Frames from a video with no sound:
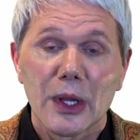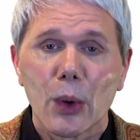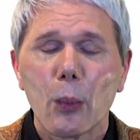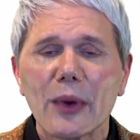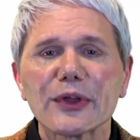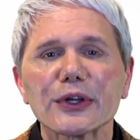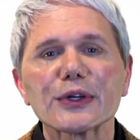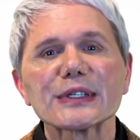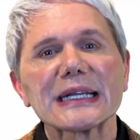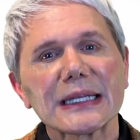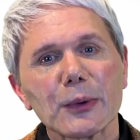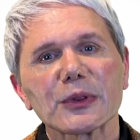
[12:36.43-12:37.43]
Whether you're
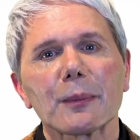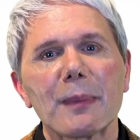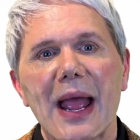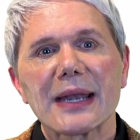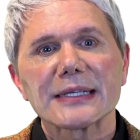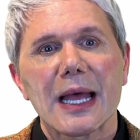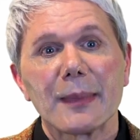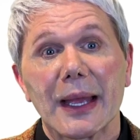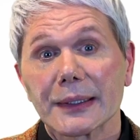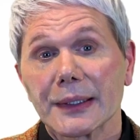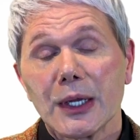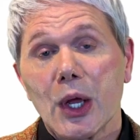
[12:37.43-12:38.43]
dealing with a
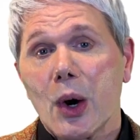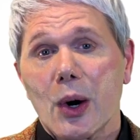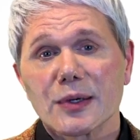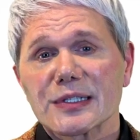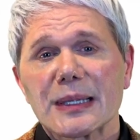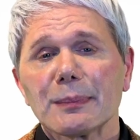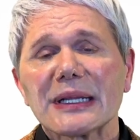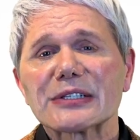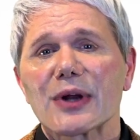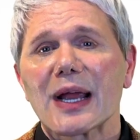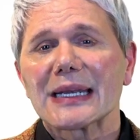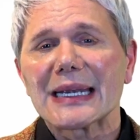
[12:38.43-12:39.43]
pandemic or simply
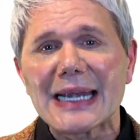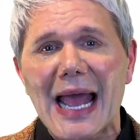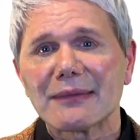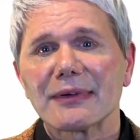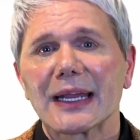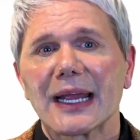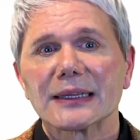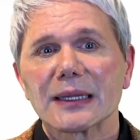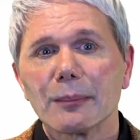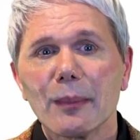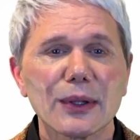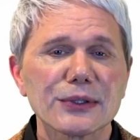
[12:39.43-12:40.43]
trying to navigate
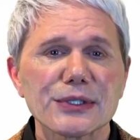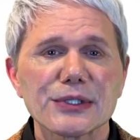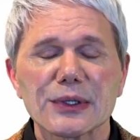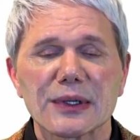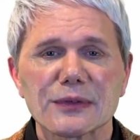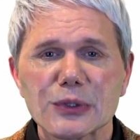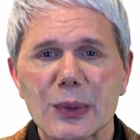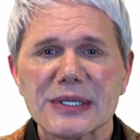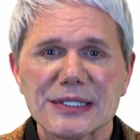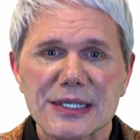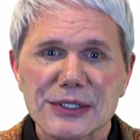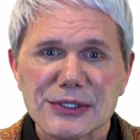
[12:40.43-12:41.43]
the multitude of
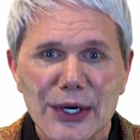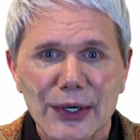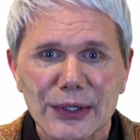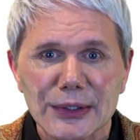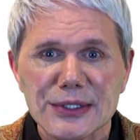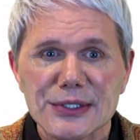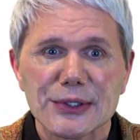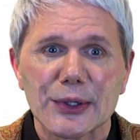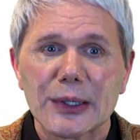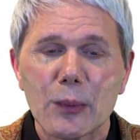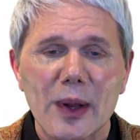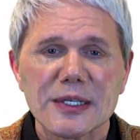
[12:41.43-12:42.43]
twists and turns
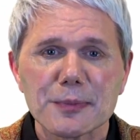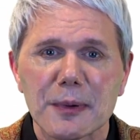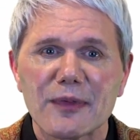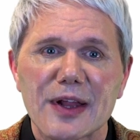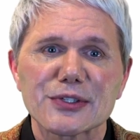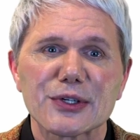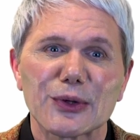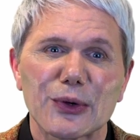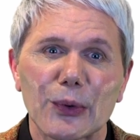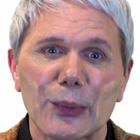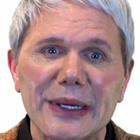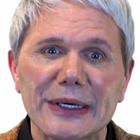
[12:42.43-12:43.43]
during one's professional
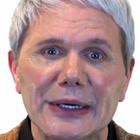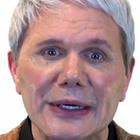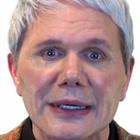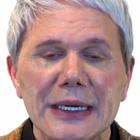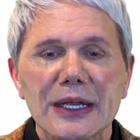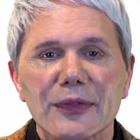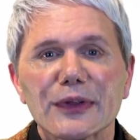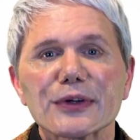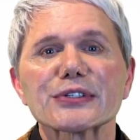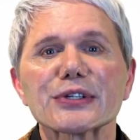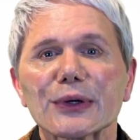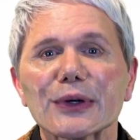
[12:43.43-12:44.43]
career, there are
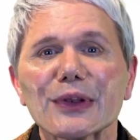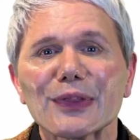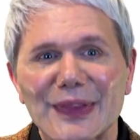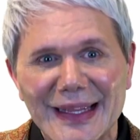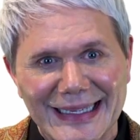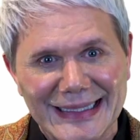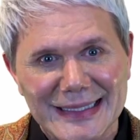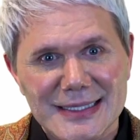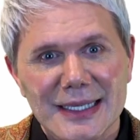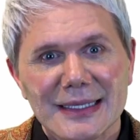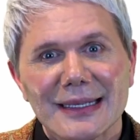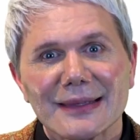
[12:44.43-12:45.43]
certain
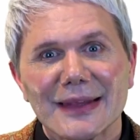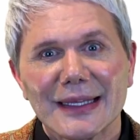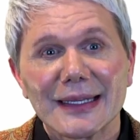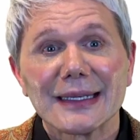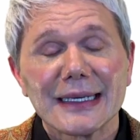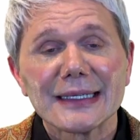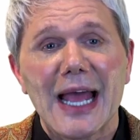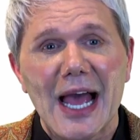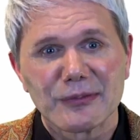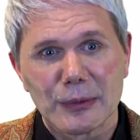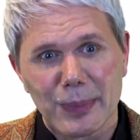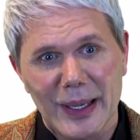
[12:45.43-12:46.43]
things that you need to
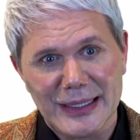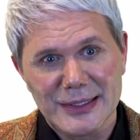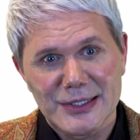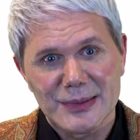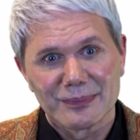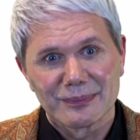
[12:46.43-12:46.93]
have in place.